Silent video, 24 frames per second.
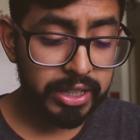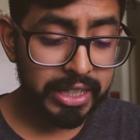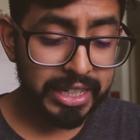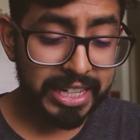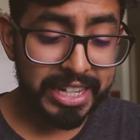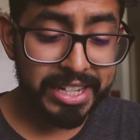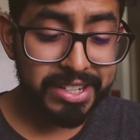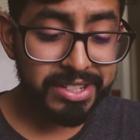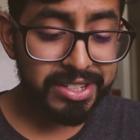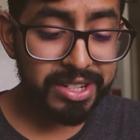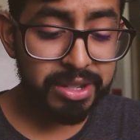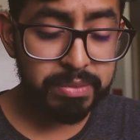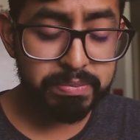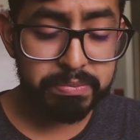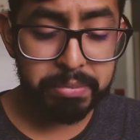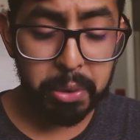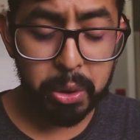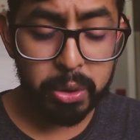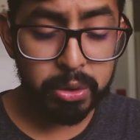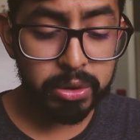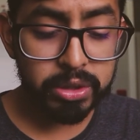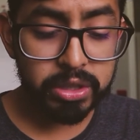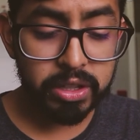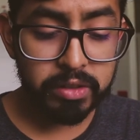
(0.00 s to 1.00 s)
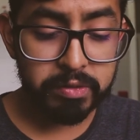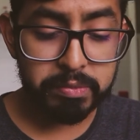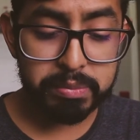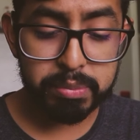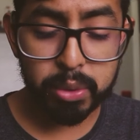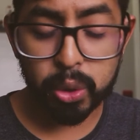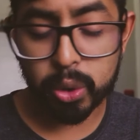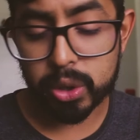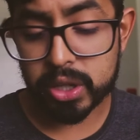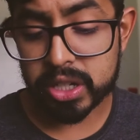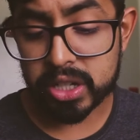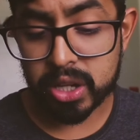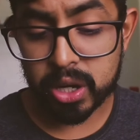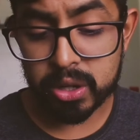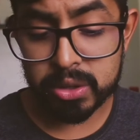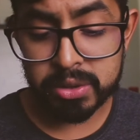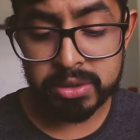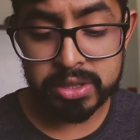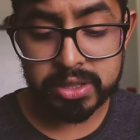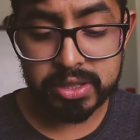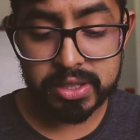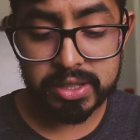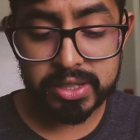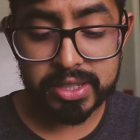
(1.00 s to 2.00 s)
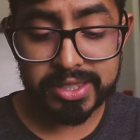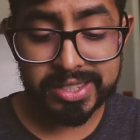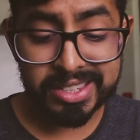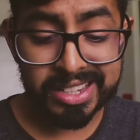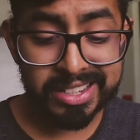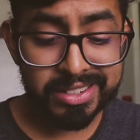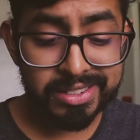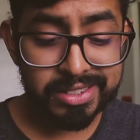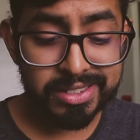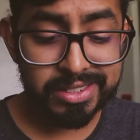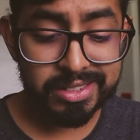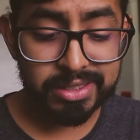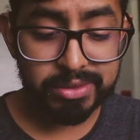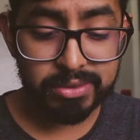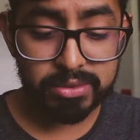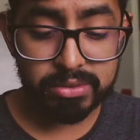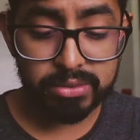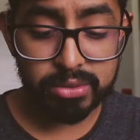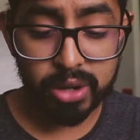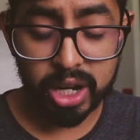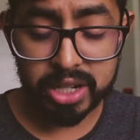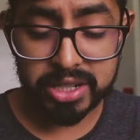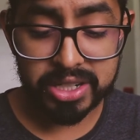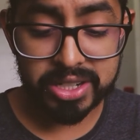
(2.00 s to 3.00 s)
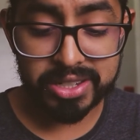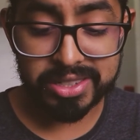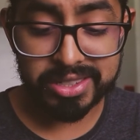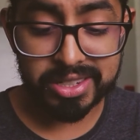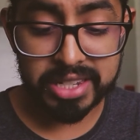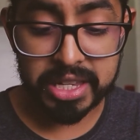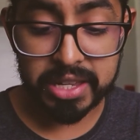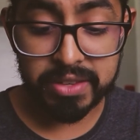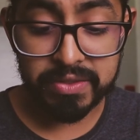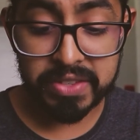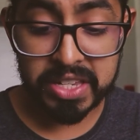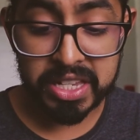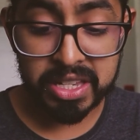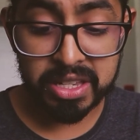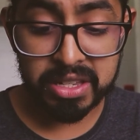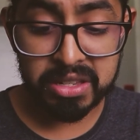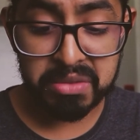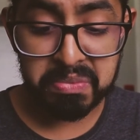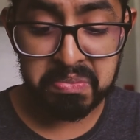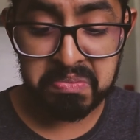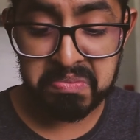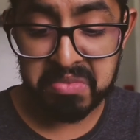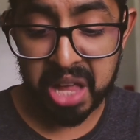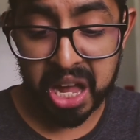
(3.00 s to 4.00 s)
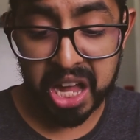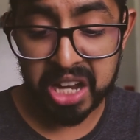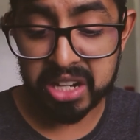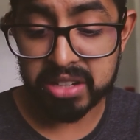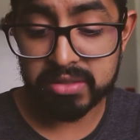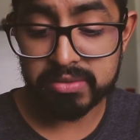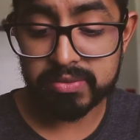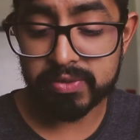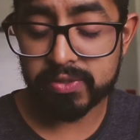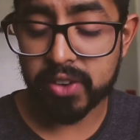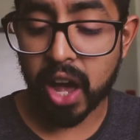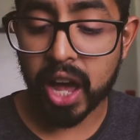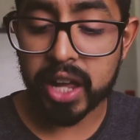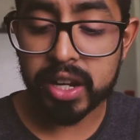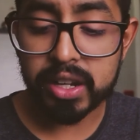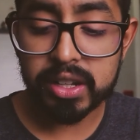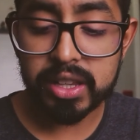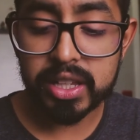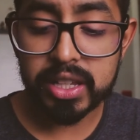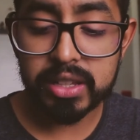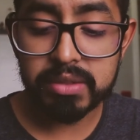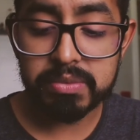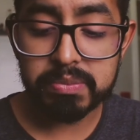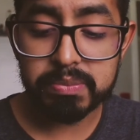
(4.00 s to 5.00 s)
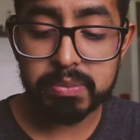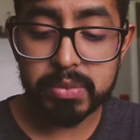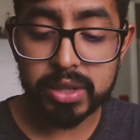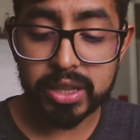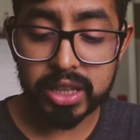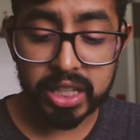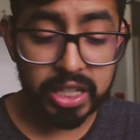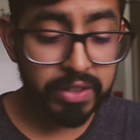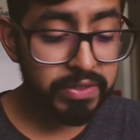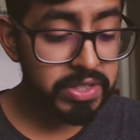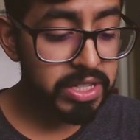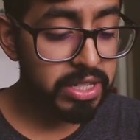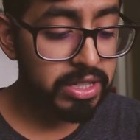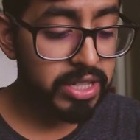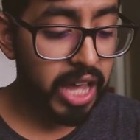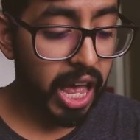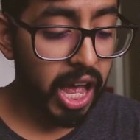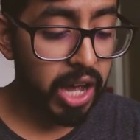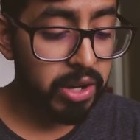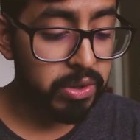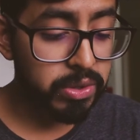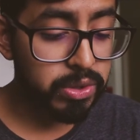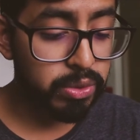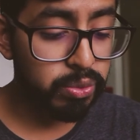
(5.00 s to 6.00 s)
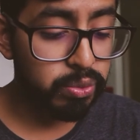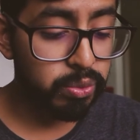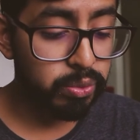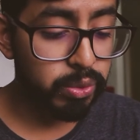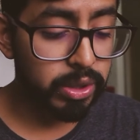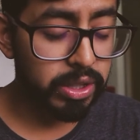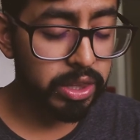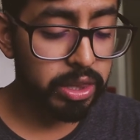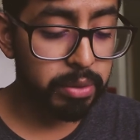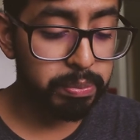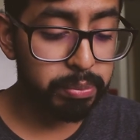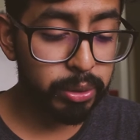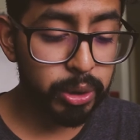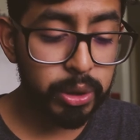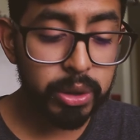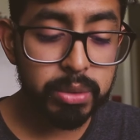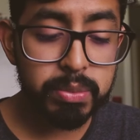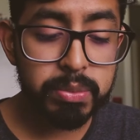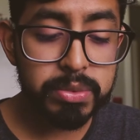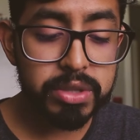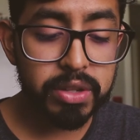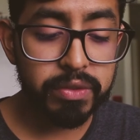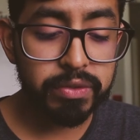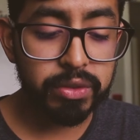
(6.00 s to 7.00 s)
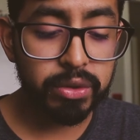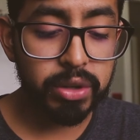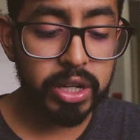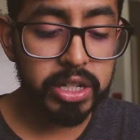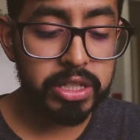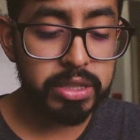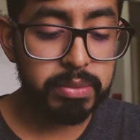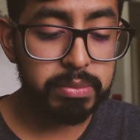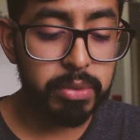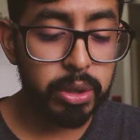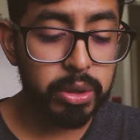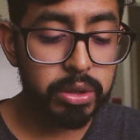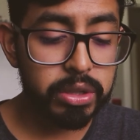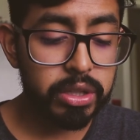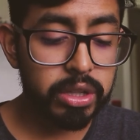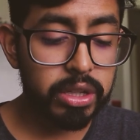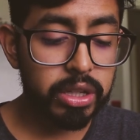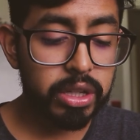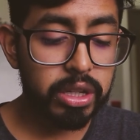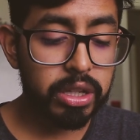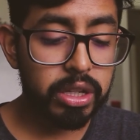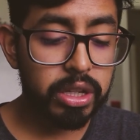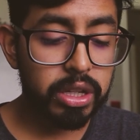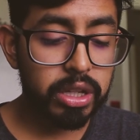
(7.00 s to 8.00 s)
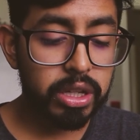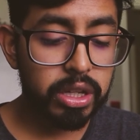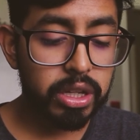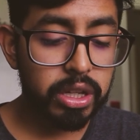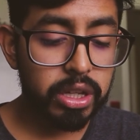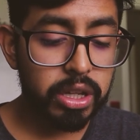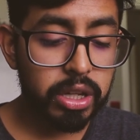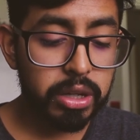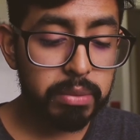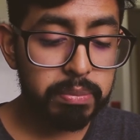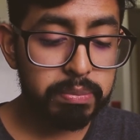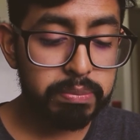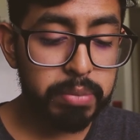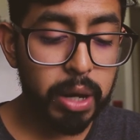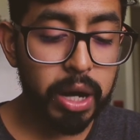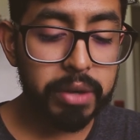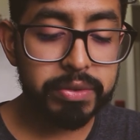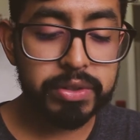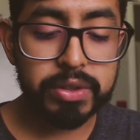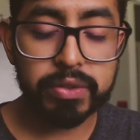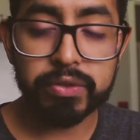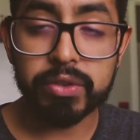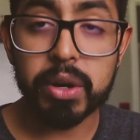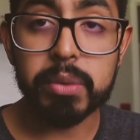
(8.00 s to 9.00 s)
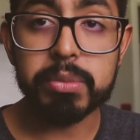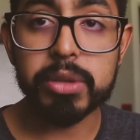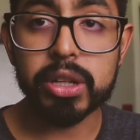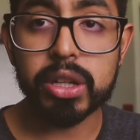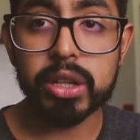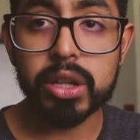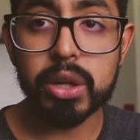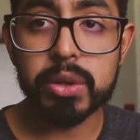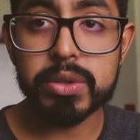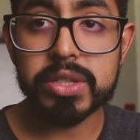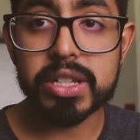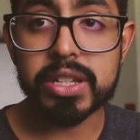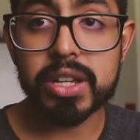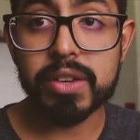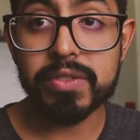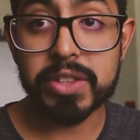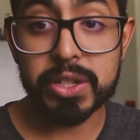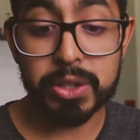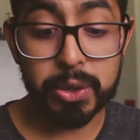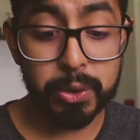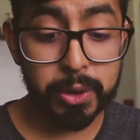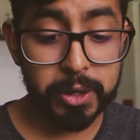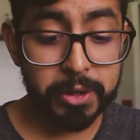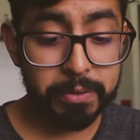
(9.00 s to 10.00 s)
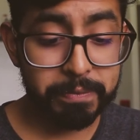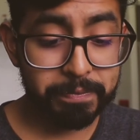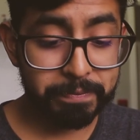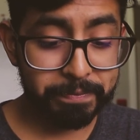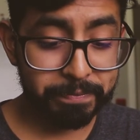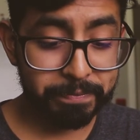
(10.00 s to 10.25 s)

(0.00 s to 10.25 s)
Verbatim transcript: eats a bowl of boringos, sits, watches TV, and finally leaves his house with plumes of gray smoke, puffs from the closing of the door.